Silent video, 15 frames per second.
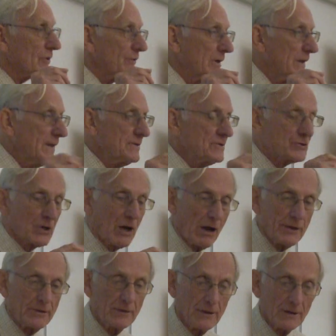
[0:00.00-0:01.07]
on the
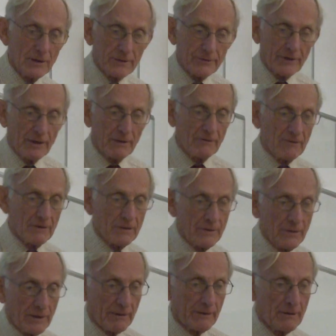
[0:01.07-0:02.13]
inside they're,
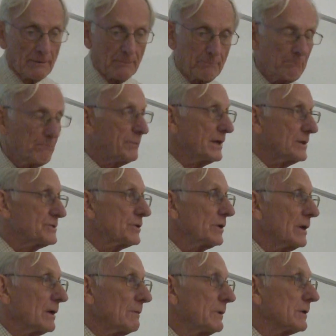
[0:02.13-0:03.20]
they're a pig's
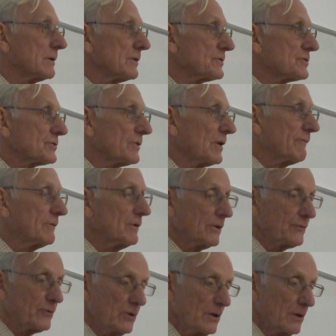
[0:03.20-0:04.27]
ear because they've got
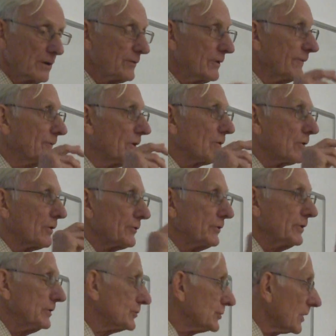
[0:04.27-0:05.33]
they've not got an
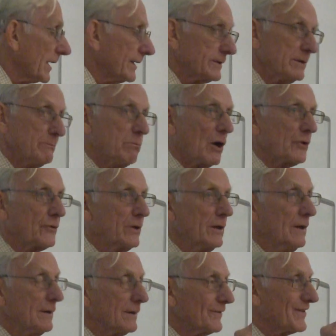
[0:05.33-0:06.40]
insulated body
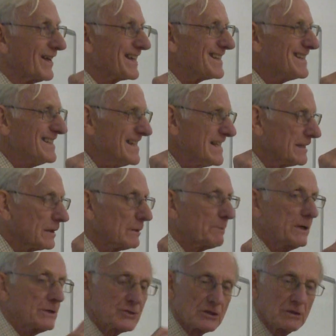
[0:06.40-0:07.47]
and they're little
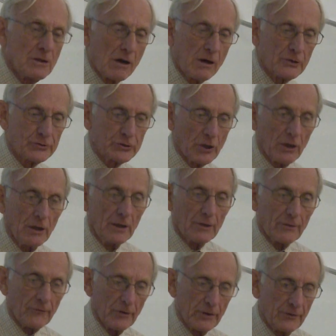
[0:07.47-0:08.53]
bits larger
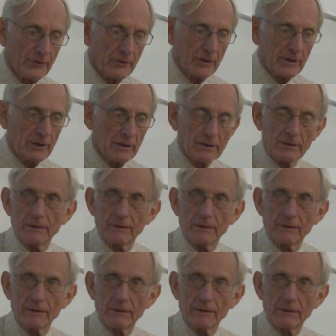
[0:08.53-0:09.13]
than the